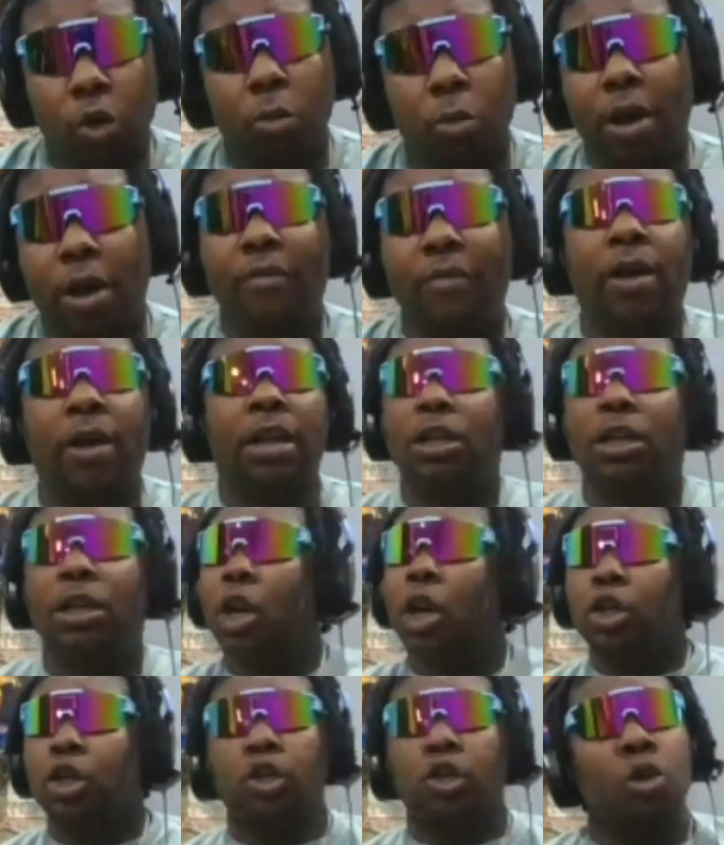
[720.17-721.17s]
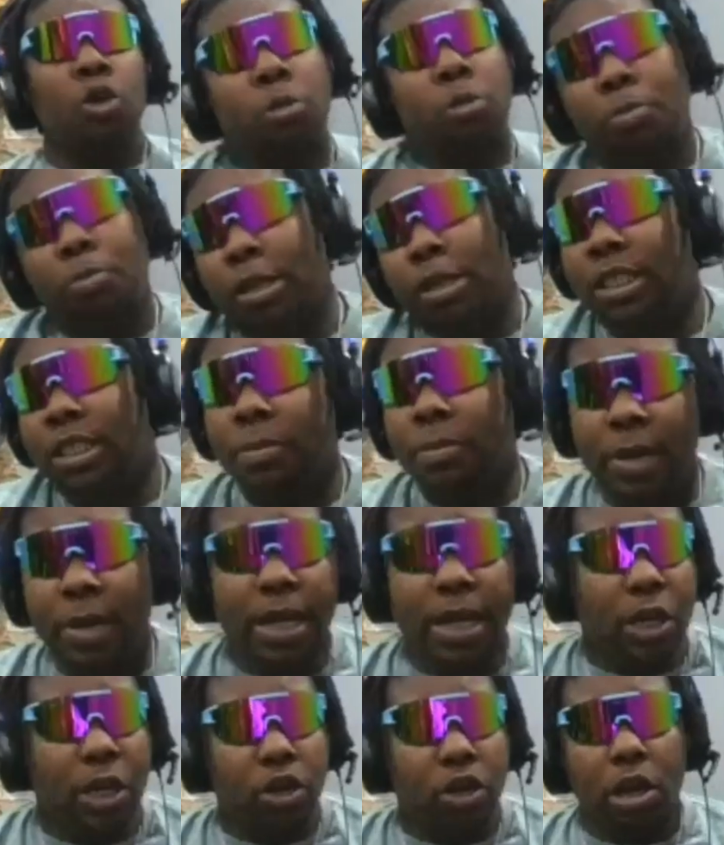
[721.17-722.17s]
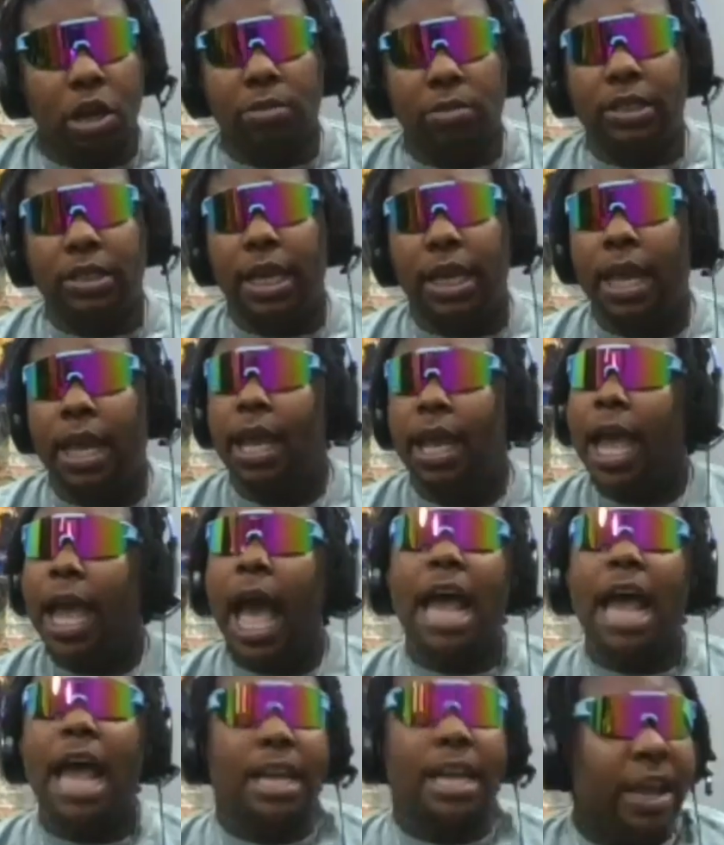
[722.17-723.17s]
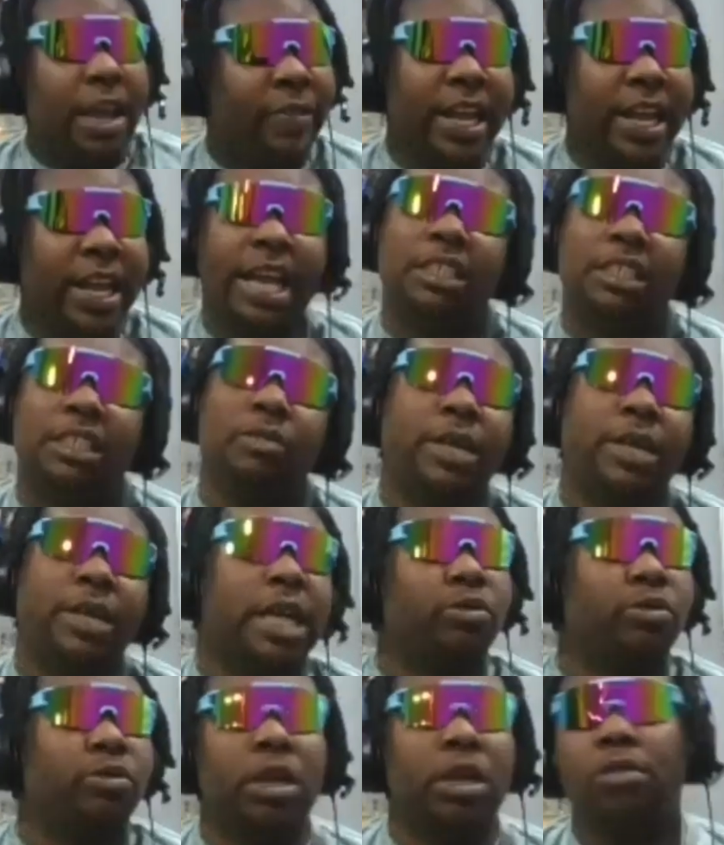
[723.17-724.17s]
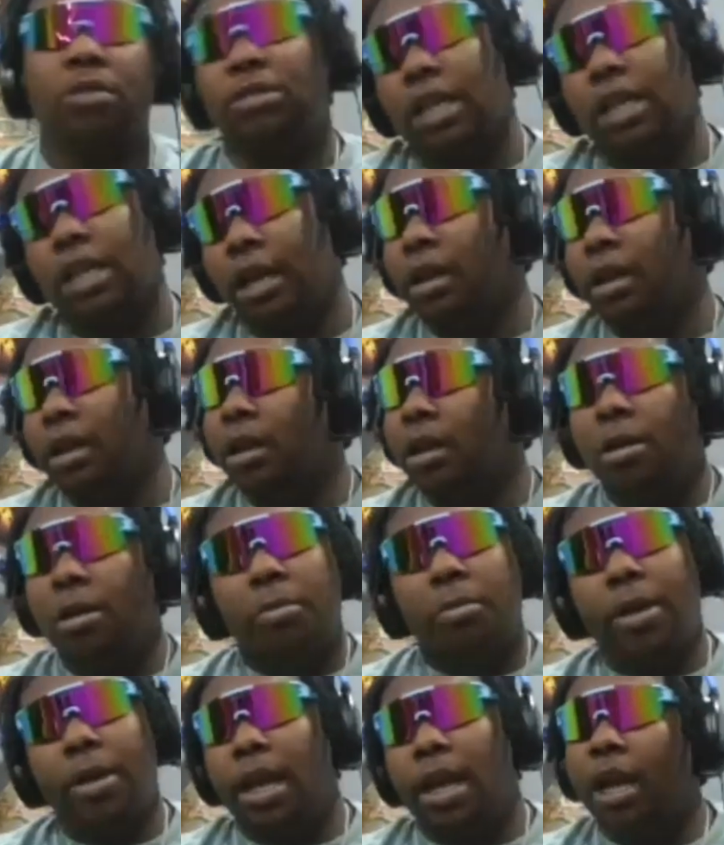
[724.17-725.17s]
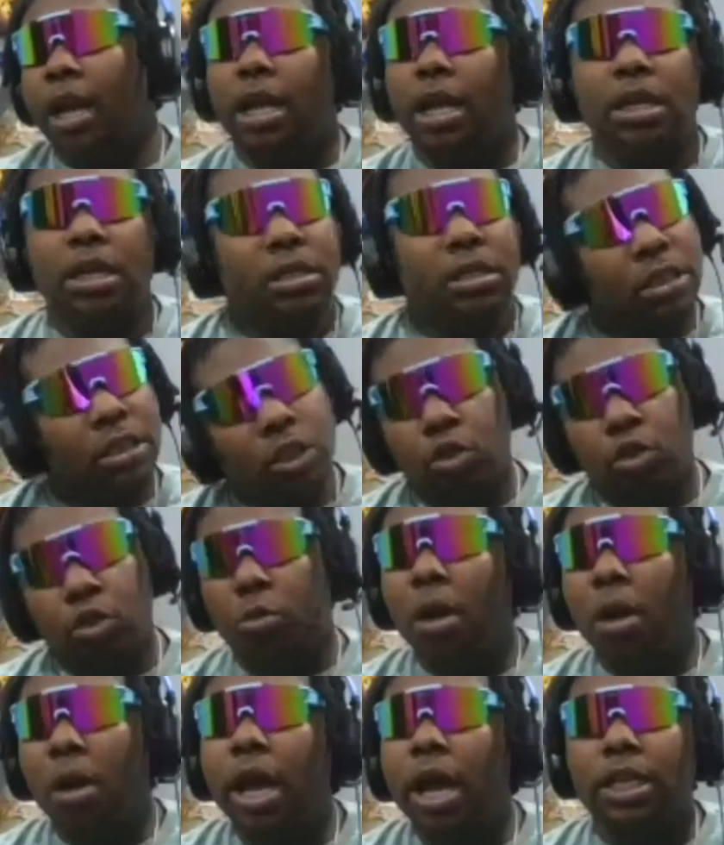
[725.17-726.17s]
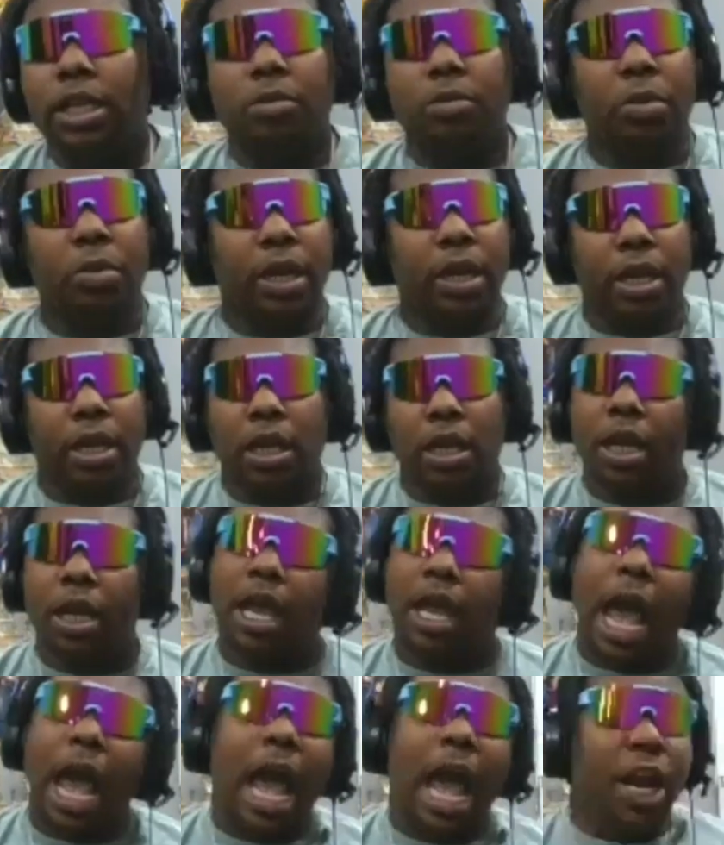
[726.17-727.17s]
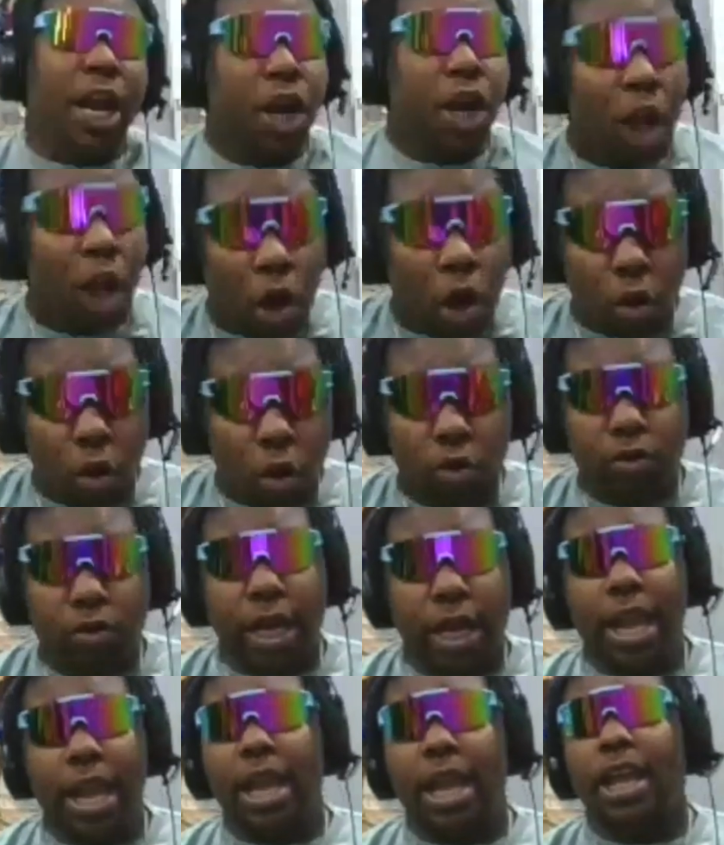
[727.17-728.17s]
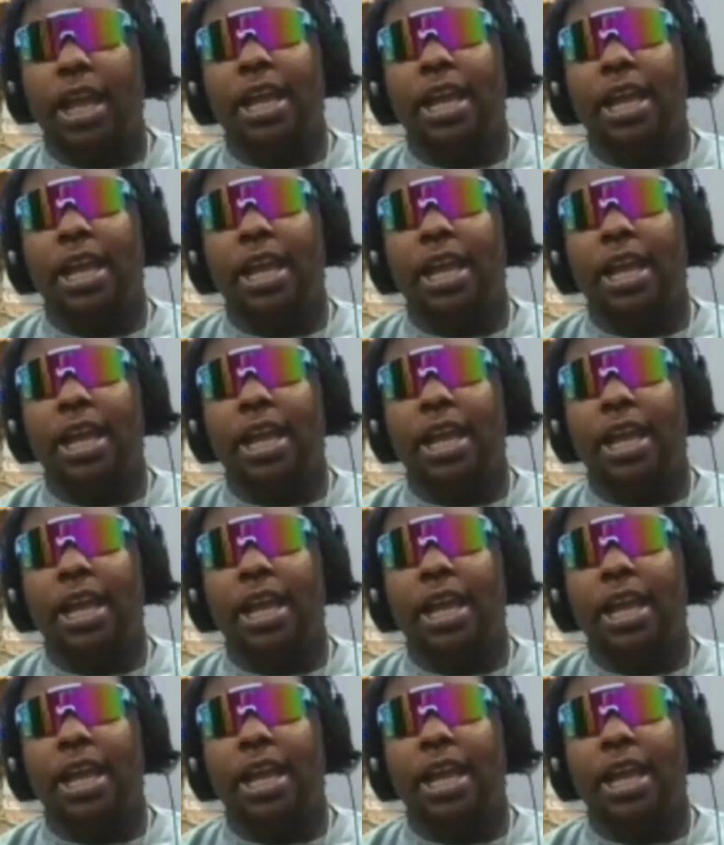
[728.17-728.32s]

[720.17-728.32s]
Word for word: with my father, super pushing me. You know what I'm saying? I definitely had some nights when I was like, "Man, this too much," but I know that